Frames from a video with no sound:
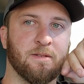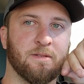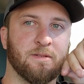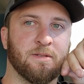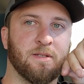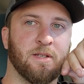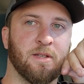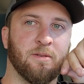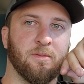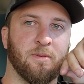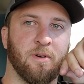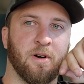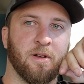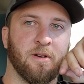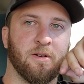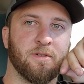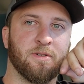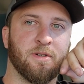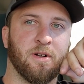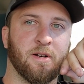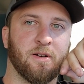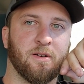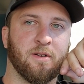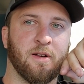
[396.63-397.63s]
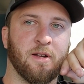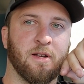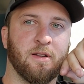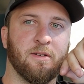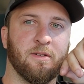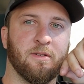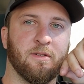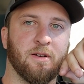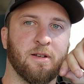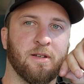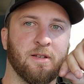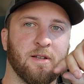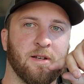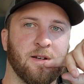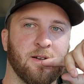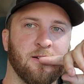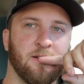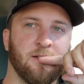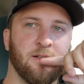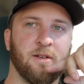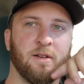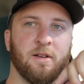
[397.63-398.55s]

see the water truck right there?